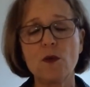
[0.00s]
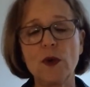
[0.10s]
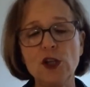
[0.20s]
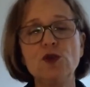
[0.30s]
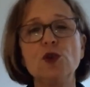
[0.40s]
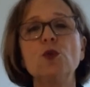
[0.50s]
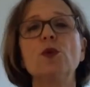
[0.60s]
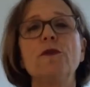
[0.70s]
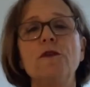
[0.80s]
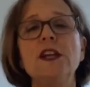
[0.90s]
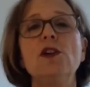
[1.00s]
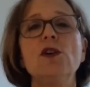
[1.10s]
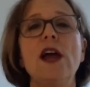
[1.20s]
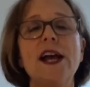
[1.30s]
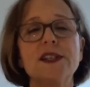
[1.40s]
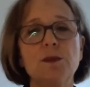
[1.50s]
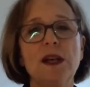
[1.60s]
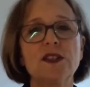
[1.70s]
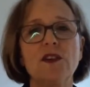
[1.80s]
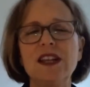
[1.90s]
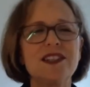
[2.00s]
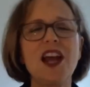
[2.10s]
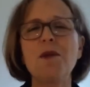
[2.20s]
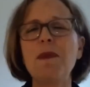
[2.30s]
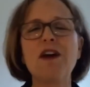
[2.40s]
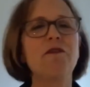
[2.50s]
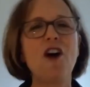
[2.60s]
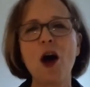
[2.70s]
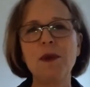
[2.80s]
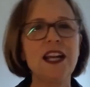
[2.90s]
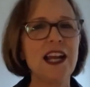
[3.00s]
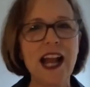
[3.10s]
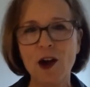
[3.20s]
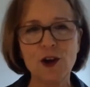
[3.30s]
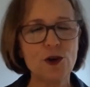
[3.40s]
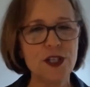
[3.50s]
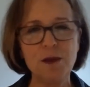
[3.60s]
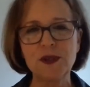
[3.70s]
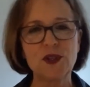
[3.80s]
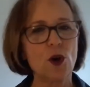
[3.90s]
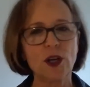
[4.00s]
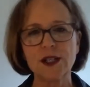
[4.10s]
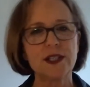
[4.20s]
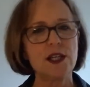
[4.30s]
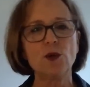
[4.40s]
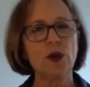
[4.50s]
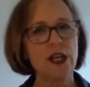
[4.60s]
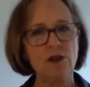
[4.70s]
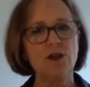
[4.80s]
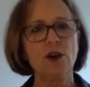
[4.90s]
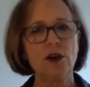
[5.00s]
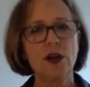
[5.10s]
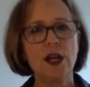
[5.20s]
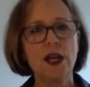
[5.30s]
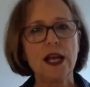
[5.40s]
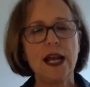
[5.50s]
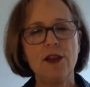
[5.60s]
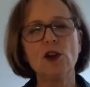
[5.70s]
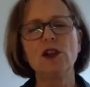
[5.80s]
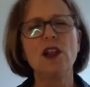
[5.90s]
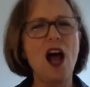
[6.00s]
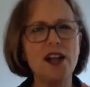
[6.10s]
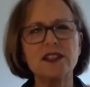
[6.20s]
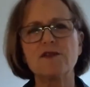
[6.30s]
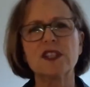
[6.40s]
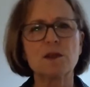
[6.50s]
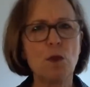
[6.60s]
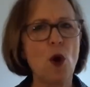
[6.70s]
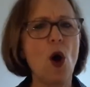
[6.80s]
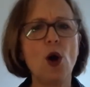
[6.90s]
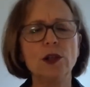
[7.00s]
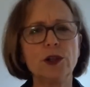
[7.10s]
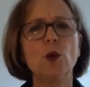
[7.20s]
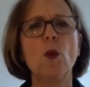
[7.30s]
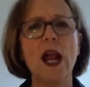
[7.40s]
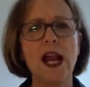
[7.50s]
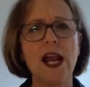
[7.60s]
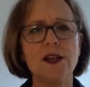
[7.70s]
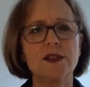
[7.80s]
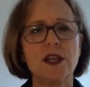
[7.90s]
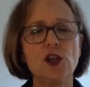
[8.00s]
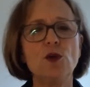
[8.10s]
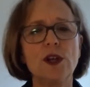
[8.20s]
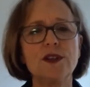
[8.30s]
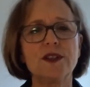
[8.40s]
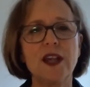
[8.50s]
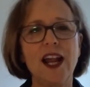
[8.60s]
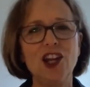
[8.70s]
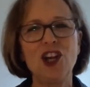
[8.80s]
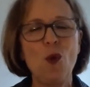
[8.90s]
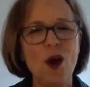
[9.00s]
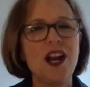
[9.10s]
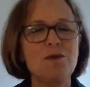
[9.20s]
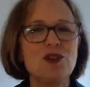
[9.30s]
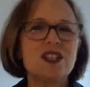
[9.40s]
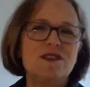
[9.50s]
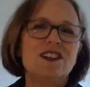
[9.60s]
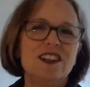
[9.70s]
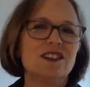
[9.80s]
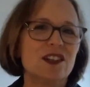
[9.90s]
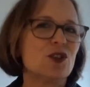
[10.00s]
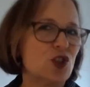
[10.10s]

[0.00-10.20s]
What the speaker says: when you do reveal aspects of it's not about vomiting out your deepest, darkest secret either. There are lots of small little ways that you can say, you know what, I'm just feeling a little